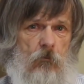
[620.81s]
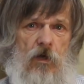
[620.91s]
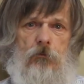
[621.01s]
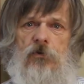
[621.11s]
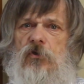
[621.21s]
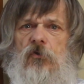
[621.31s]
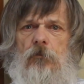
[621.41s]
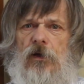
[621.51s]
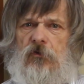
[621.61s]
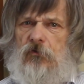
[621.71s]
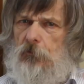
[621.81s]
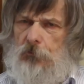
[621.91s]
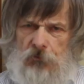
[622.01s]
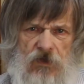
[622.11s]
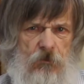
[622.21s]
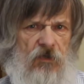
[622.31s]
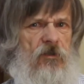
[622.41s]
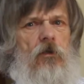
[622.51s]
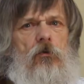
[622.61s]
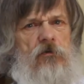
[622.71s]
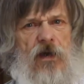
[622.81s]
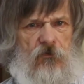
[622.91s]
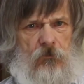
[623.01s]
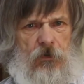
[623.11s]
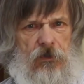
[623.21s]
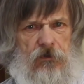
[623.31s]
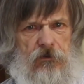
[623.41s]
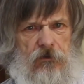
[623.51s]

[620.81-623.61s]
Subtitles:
when produced by supremely skilled craftsmen